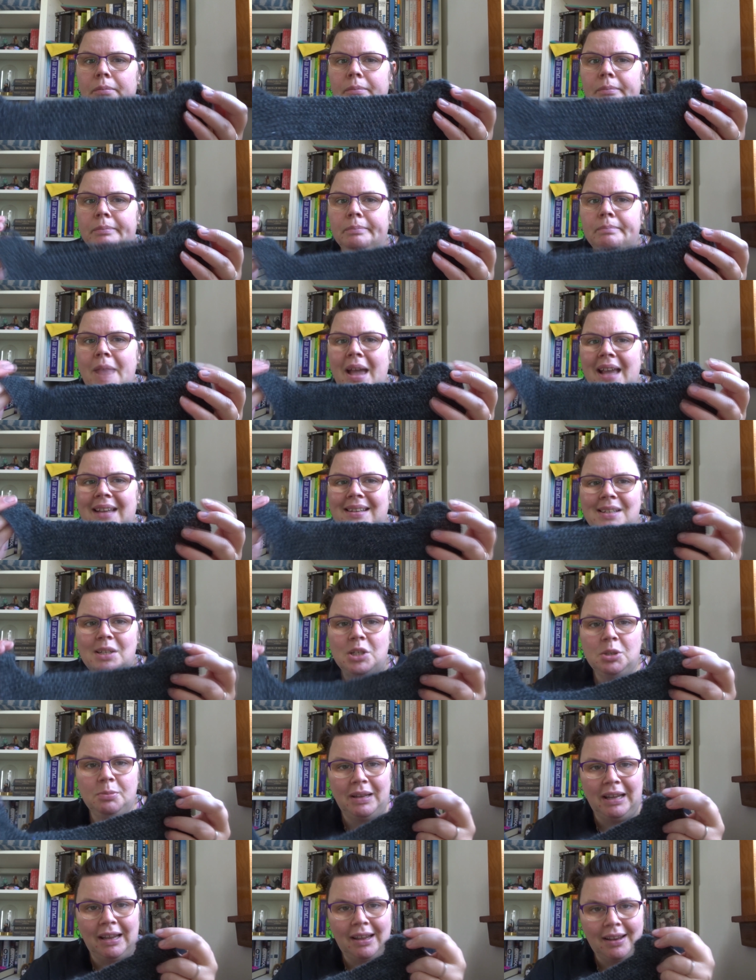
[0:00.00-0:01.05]
Message
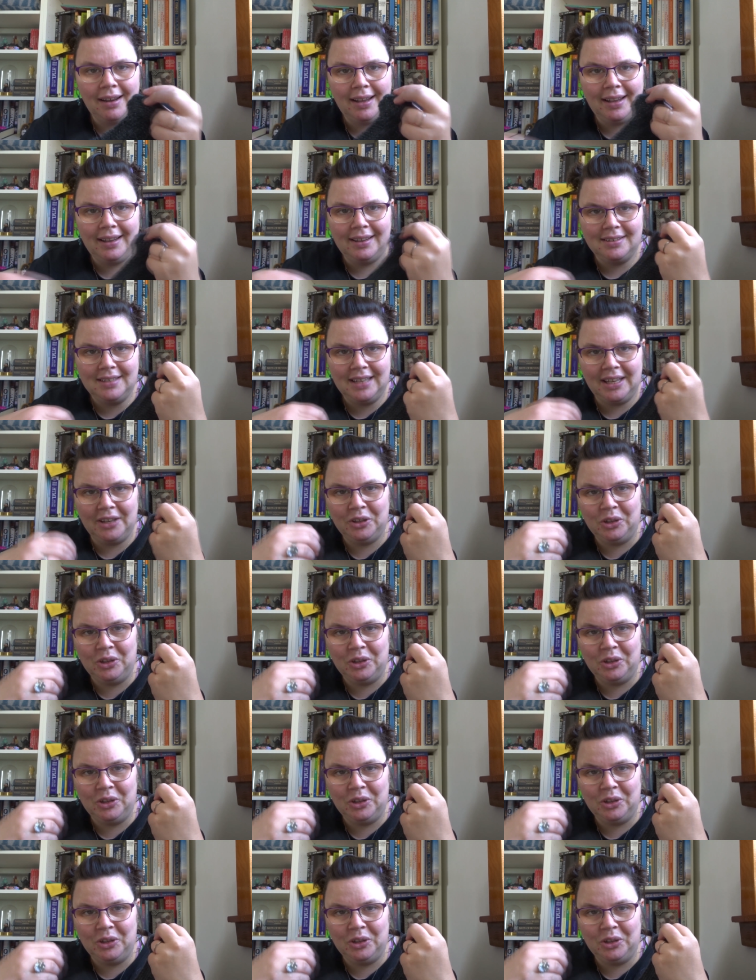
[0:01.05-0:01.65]
me and I can tell